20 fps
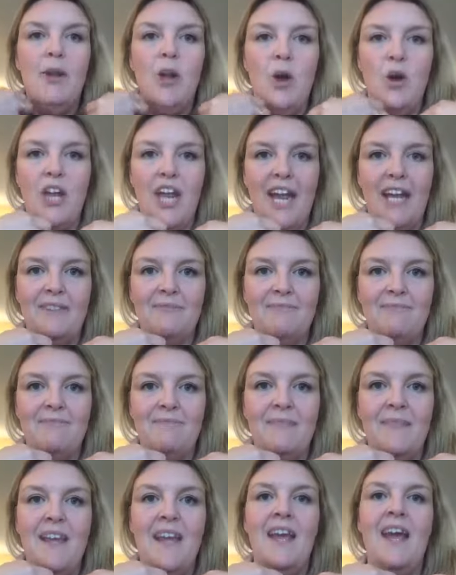blogging.
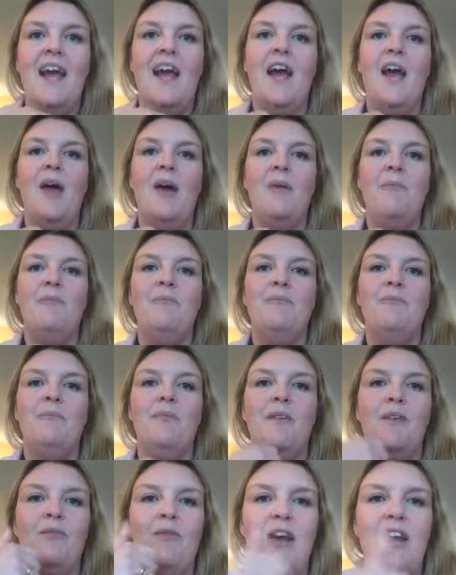
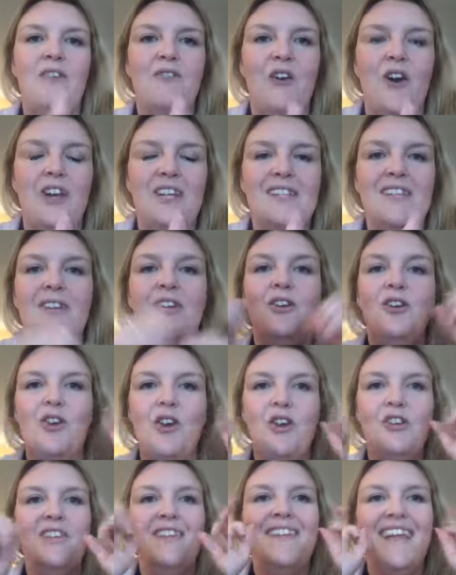Great advice.
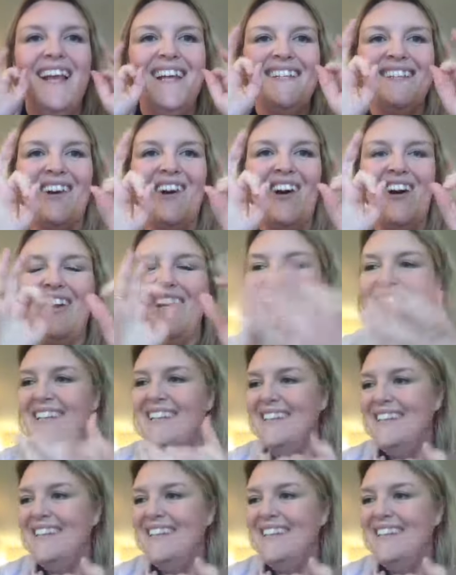Good. Thanks, Guy.